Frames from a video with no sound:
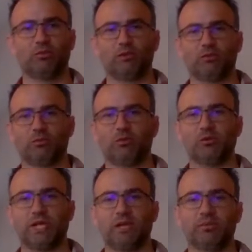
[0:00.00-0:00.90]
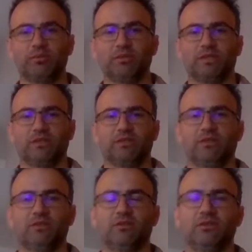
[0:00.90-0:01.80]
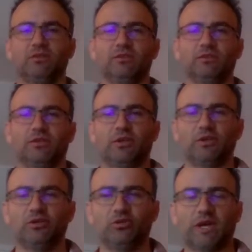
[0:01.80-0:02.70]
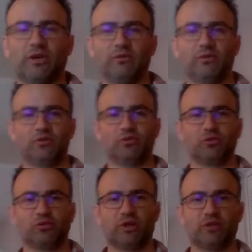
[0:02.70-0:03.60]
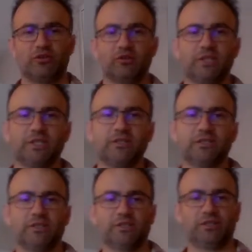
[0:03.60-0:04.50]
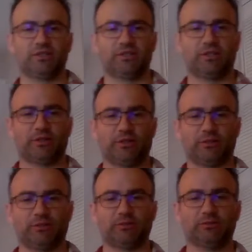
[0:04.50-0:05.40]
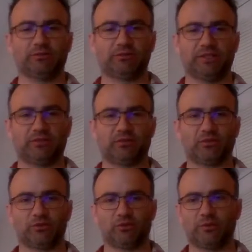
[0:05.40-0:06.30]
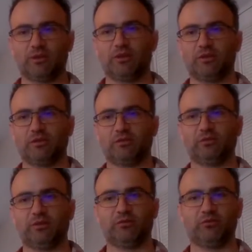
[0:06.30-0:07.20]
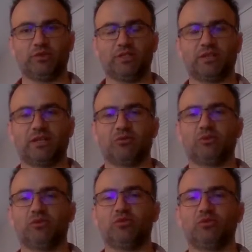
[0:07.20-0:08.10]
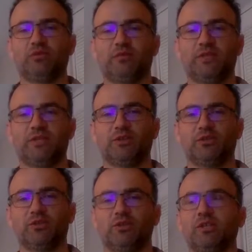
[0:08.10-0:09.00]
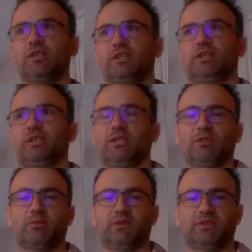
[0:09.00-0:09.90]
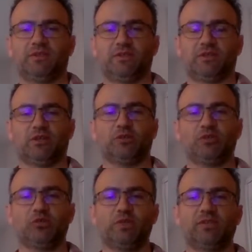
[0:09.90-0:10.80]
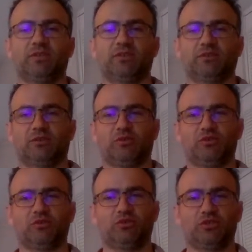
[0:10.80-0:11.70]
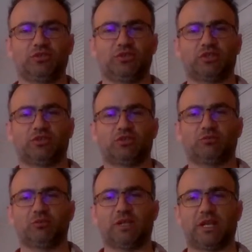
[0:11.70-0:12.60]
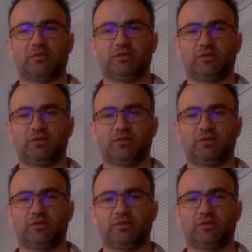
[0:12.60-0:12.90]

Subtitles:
the mobile app, in your iPhone or Android. And so feel free, I will do a video in about 2 weeks on just the mobile app.